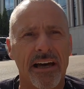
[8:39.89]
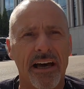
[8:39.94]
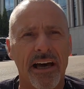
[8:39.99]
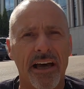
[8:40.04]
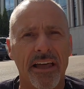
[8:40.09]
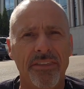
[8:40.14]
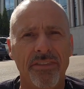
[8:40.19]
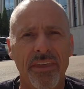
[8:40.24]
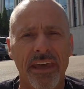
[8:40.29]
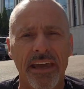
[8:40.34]

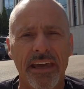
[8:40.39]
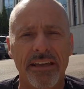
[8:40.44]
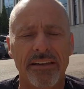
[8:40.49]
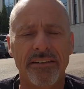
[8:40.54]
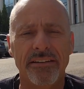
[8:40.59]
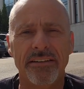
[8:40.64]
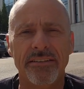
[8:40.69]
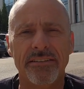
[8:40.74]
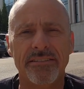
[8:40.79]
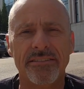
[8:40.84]
and
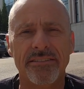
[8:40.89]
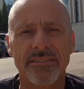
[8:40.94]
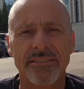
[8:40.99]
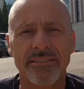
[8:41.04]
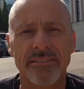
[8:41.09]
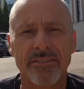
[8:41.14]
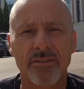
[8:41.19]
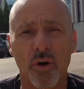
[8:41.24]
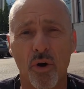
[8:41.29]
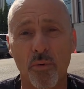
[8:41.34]
then
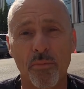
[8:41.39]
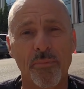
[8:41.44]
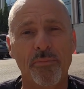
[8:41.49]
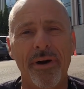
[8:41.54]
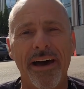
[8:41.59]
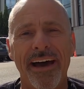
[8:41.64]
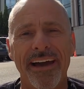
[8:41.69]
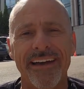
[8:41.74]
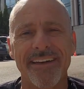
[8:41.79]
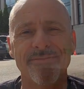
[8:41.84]
go home and
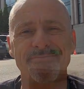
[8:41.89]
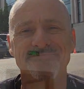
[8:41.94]
pack.